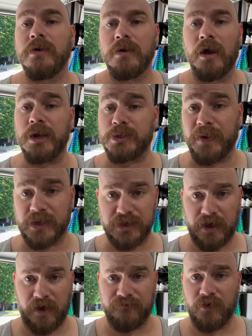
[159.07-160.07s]
All right, so back to the
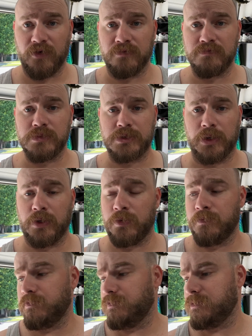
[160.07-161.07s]
iPhone. So
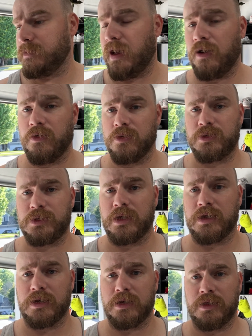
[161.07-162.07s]
now
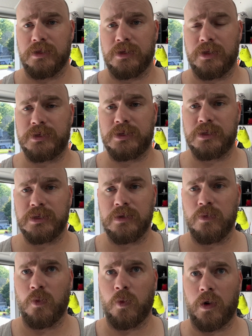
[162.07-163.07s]
let's see
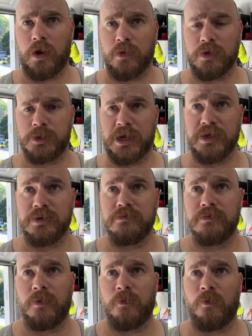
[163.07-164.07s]
where we're gonna try to
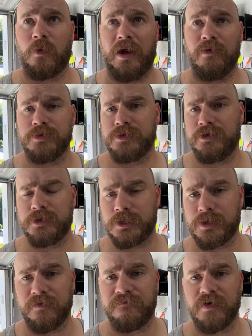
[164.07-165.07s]
route
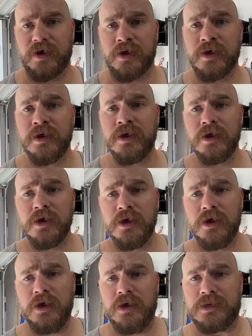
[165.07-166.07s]
stuff to
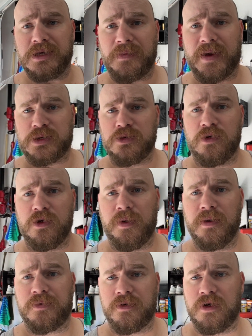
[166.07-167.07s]
get back to the rear
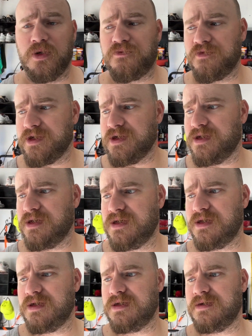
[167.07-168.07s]
bumper, and hopefully,
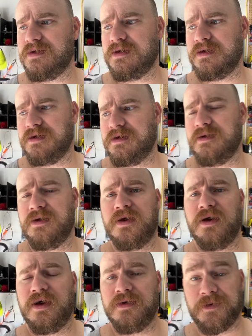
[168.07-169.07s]

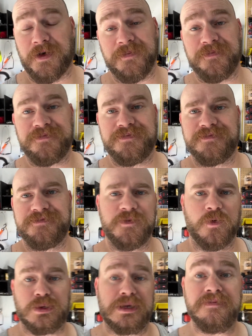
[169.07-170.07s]
well,
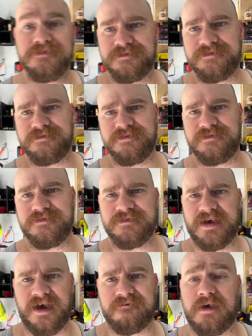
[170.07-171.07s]
we'll see.
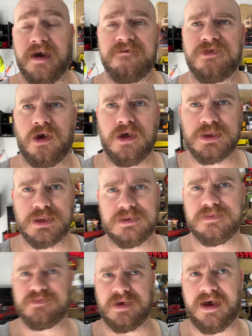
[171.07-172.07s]
I have thoughts,
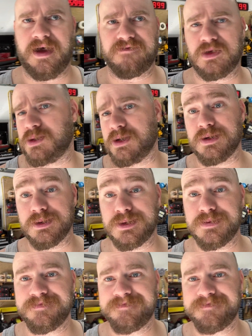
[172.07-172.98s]
I have concerns.